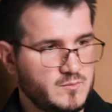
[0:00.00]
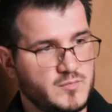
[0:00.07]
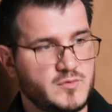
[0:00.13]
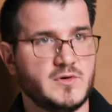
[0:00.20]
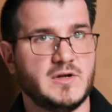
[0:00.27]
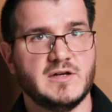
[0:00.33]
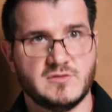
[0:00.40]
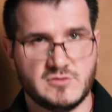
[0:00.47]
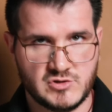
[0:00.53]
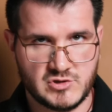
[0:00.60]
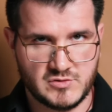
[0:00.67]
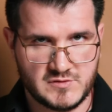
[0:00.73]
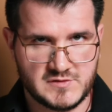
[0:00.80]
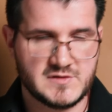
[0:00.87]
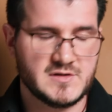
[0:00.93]

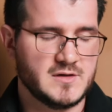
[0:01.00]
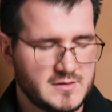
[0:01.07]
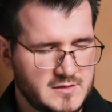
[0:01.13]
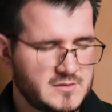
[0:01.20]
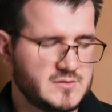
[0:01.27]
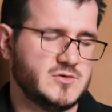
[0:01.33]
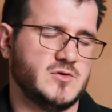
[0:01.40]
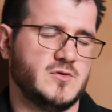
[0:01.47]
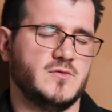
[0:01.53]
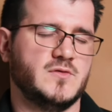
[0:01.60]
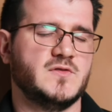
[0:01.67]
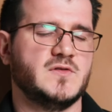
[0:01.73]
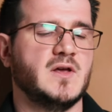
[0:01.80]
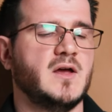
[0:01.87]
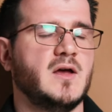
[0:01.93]
pre-juiced
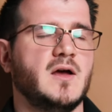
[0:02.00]
juice,